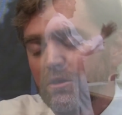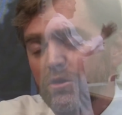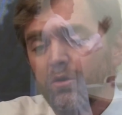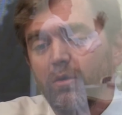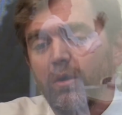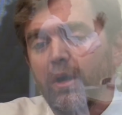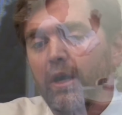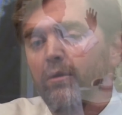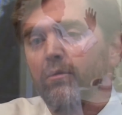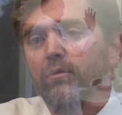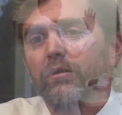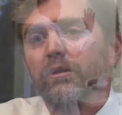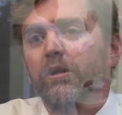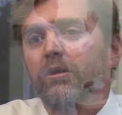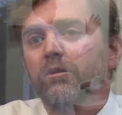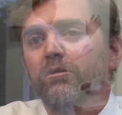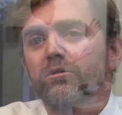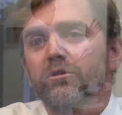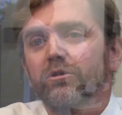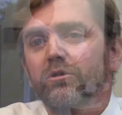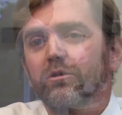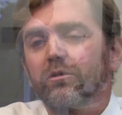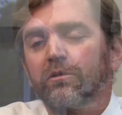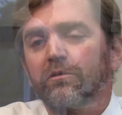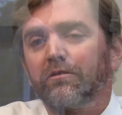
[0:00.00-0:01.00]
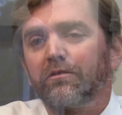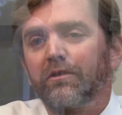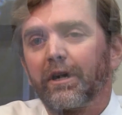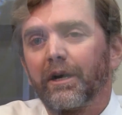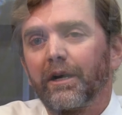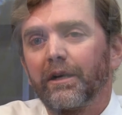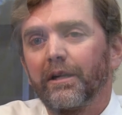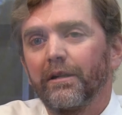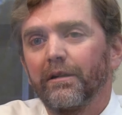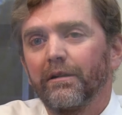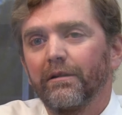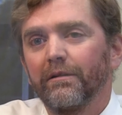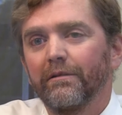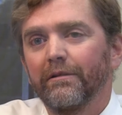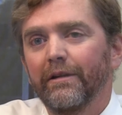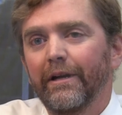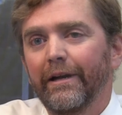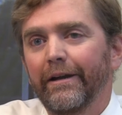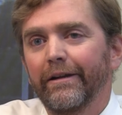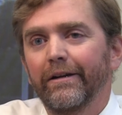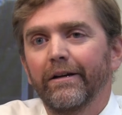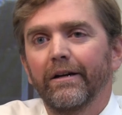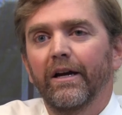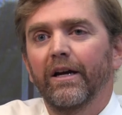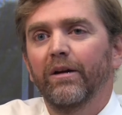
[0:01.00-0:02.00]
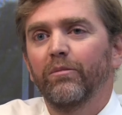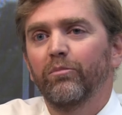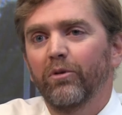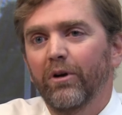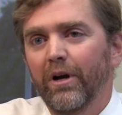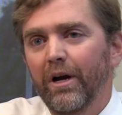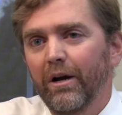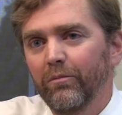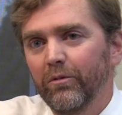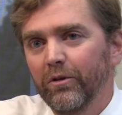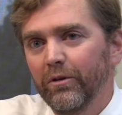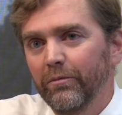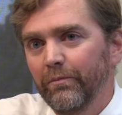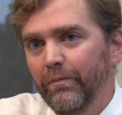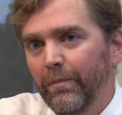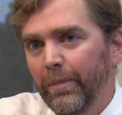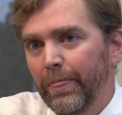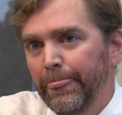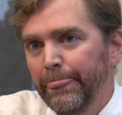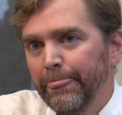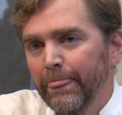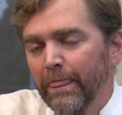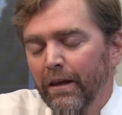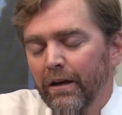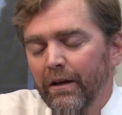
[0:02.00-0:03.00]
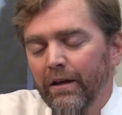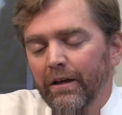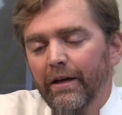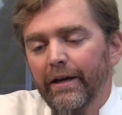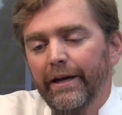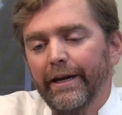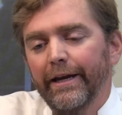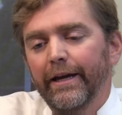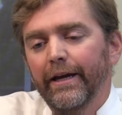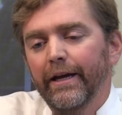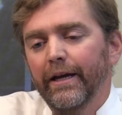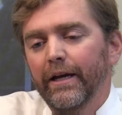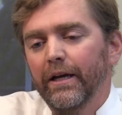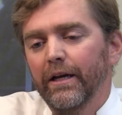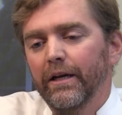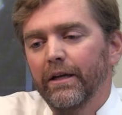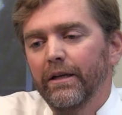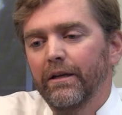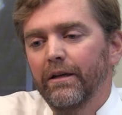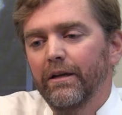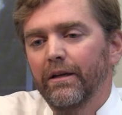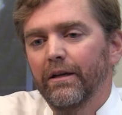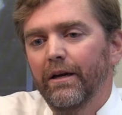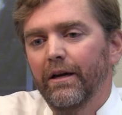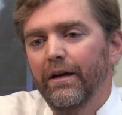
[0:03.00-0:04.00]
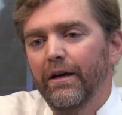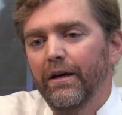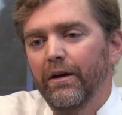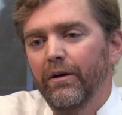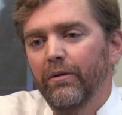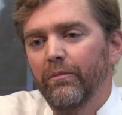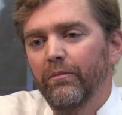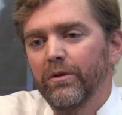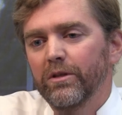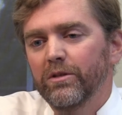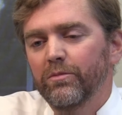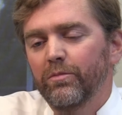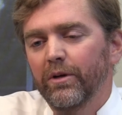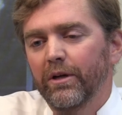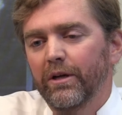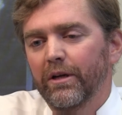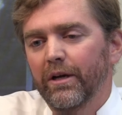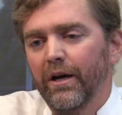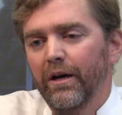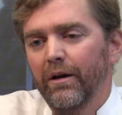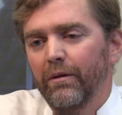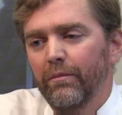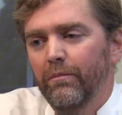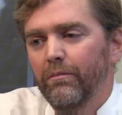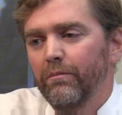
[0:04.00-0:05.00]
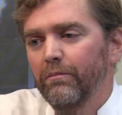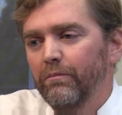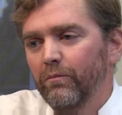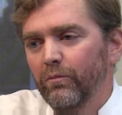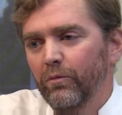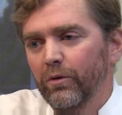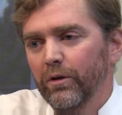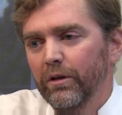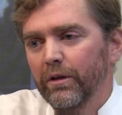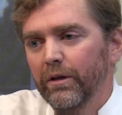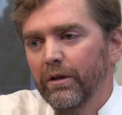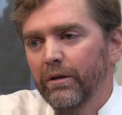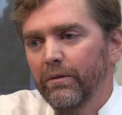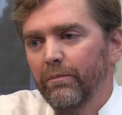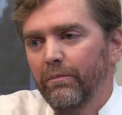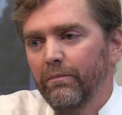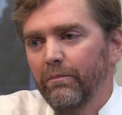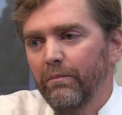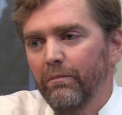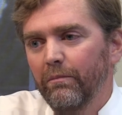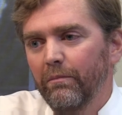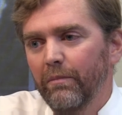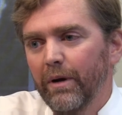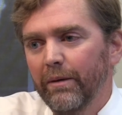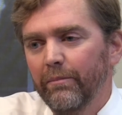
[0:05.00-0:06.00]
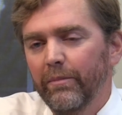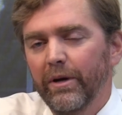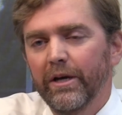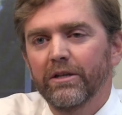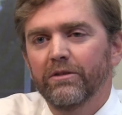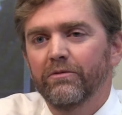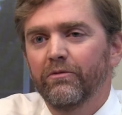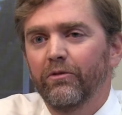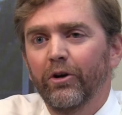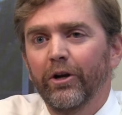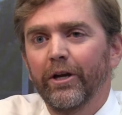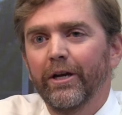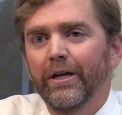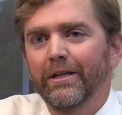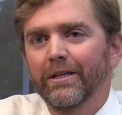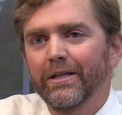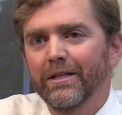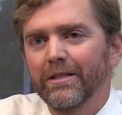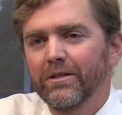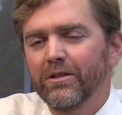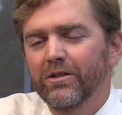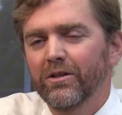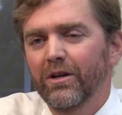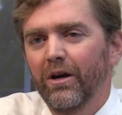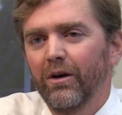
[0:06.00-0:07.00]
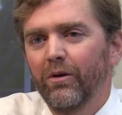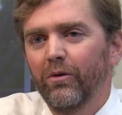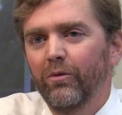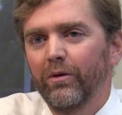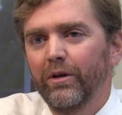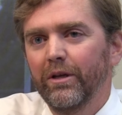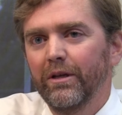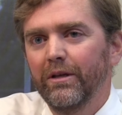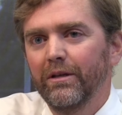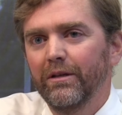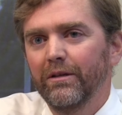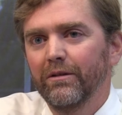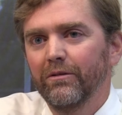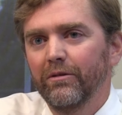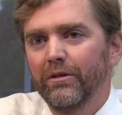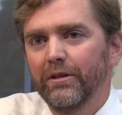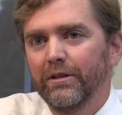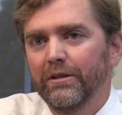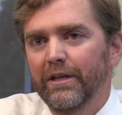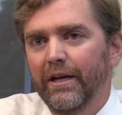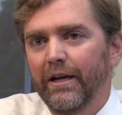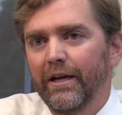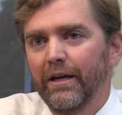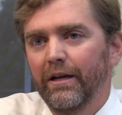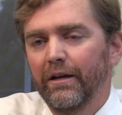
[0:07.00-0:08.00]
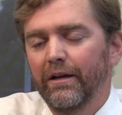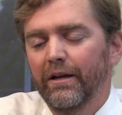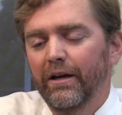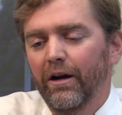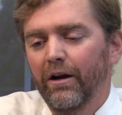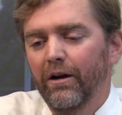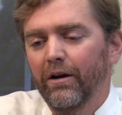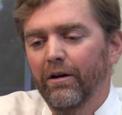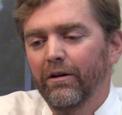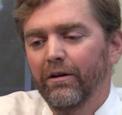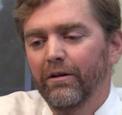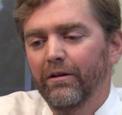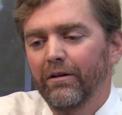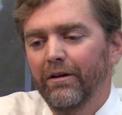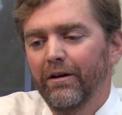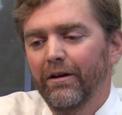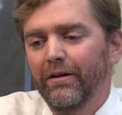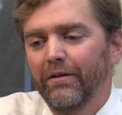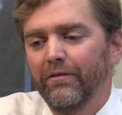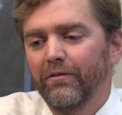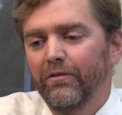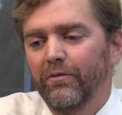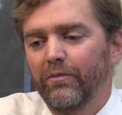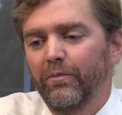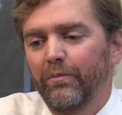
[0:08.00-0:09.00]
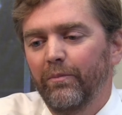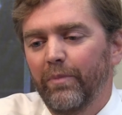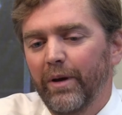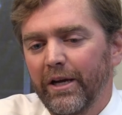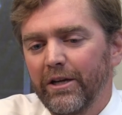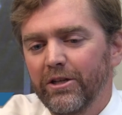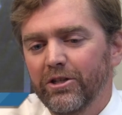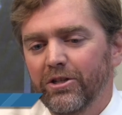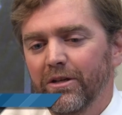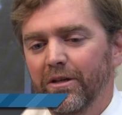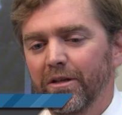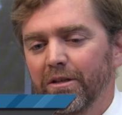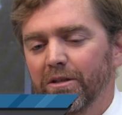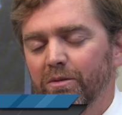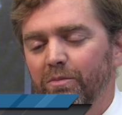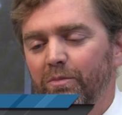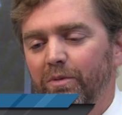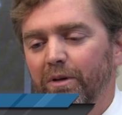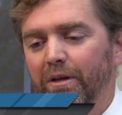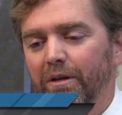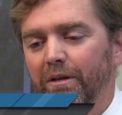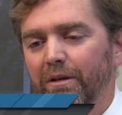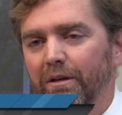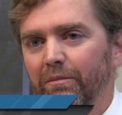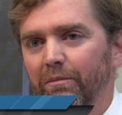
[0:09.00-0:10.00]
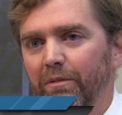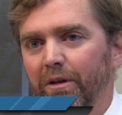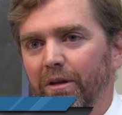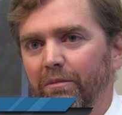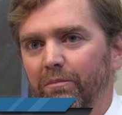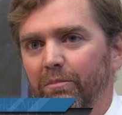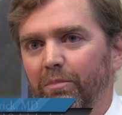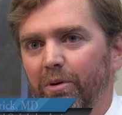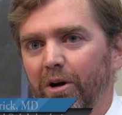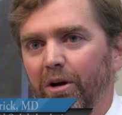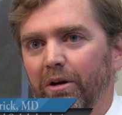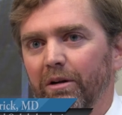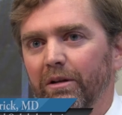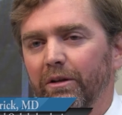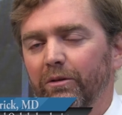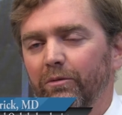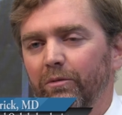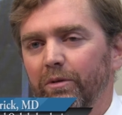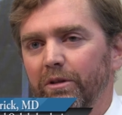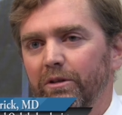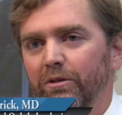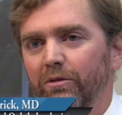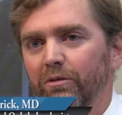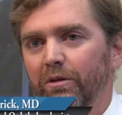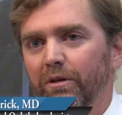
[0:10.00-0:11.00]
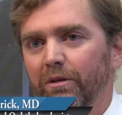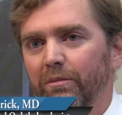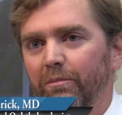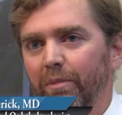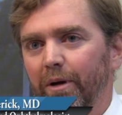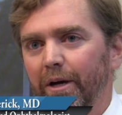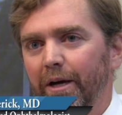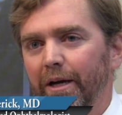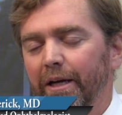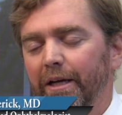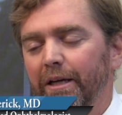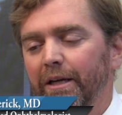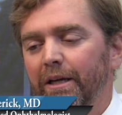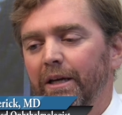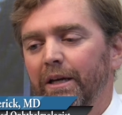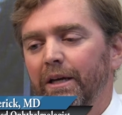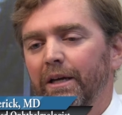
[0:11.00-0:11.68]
who I would go to if I had an eye problem, and has become really my best friend. And so we take care of patients, but partly we do it by